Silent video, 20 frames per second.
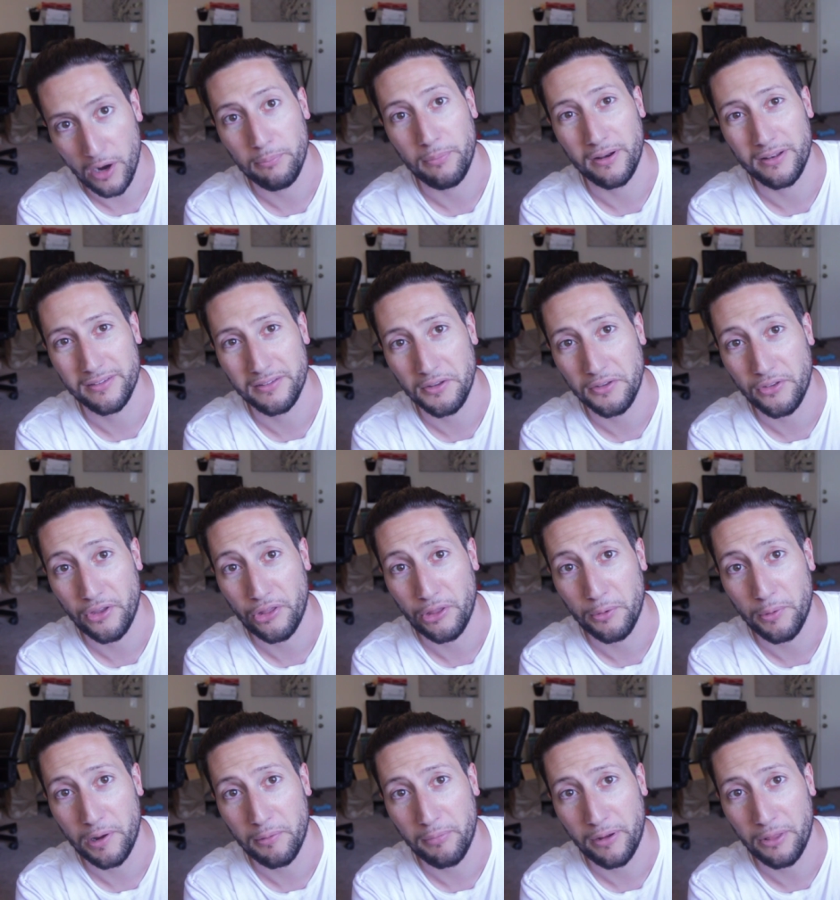are up on Still Soundly
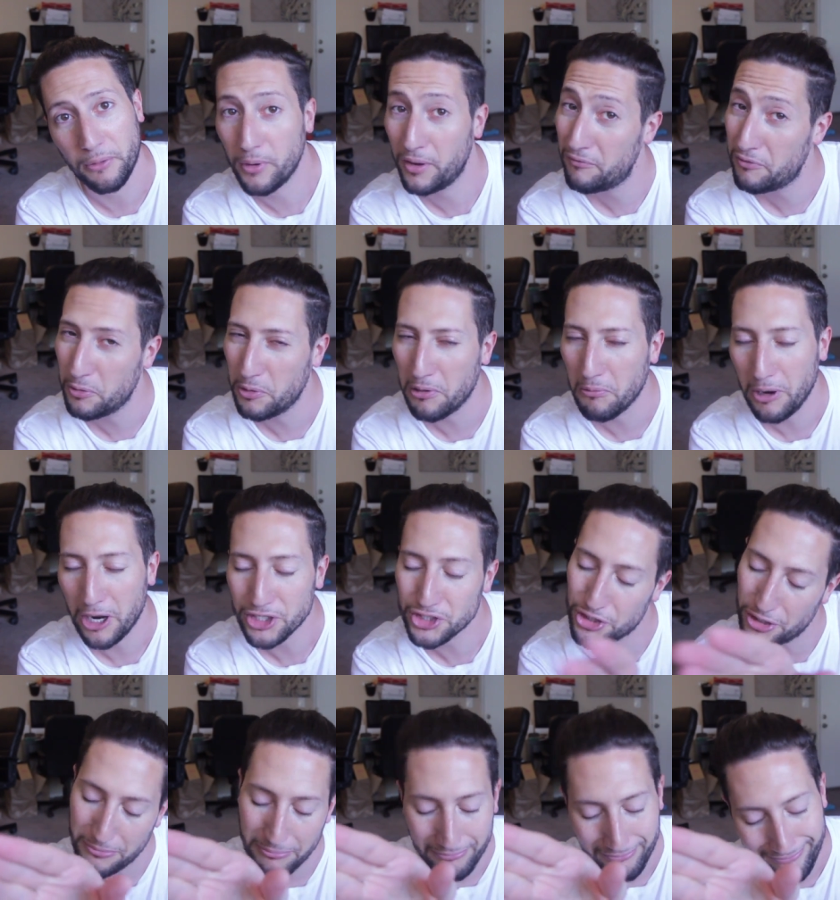Awake, by the way, if you wanna
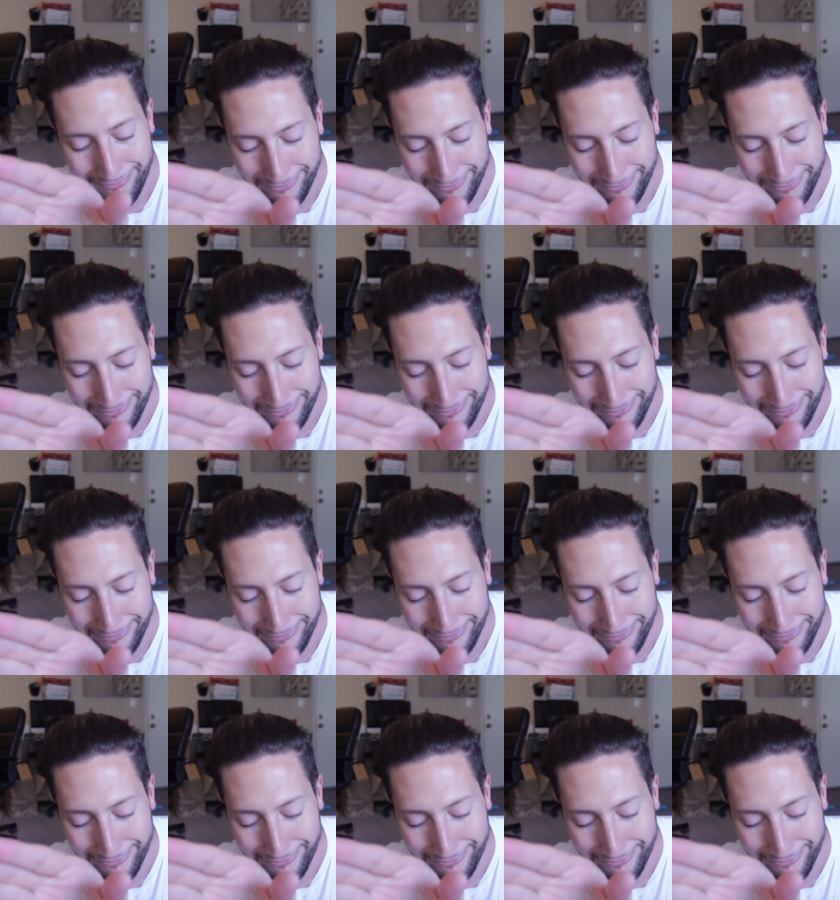watch them,